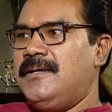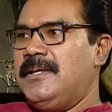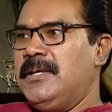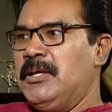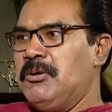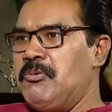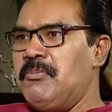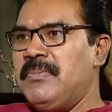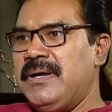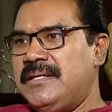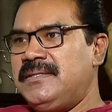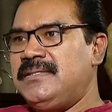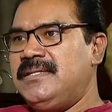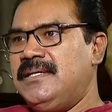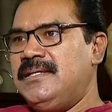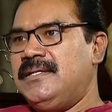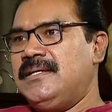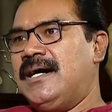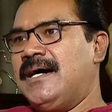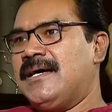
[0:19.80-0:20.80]
You met
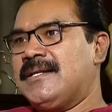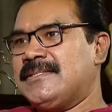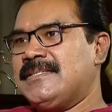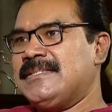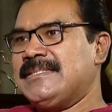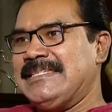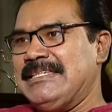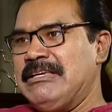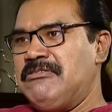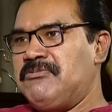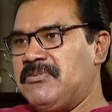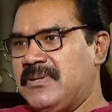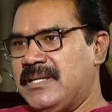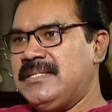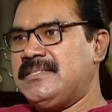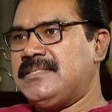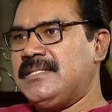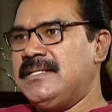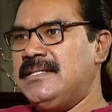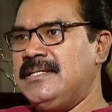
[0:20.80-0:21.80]
the RSS Chief
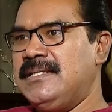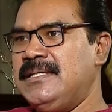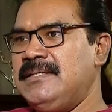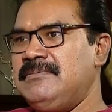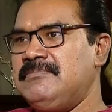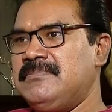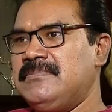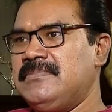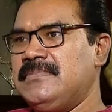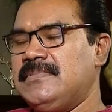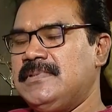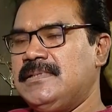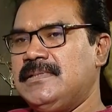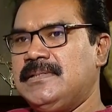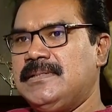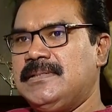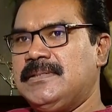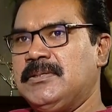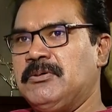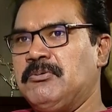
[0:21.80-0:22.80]
recently.
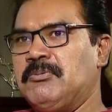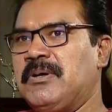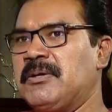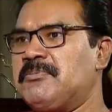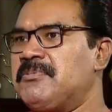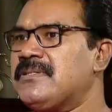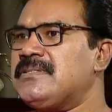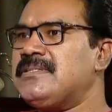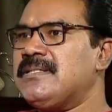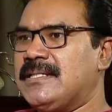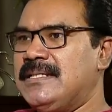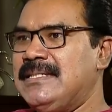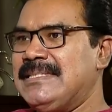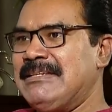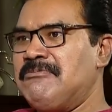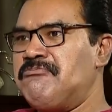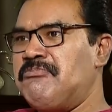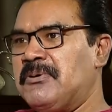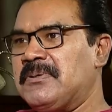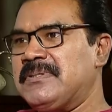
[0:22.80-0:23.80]
So, what was the
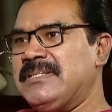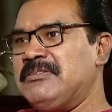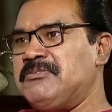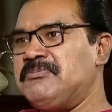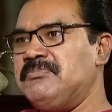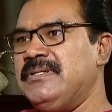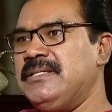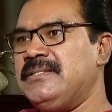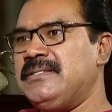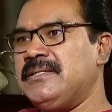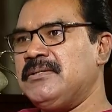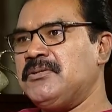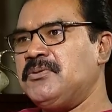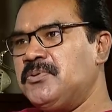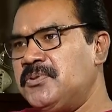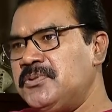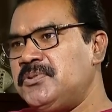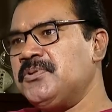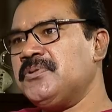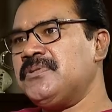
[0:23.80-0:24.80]
reason for this meeting?
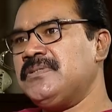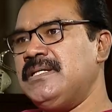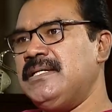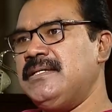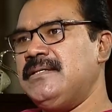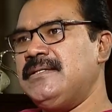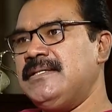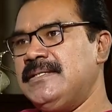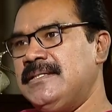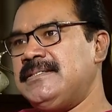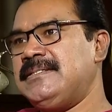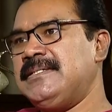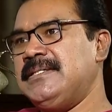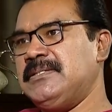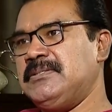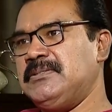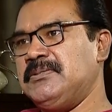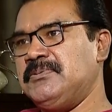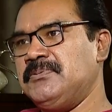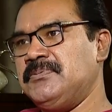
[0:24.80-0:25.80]
Who took the initiative?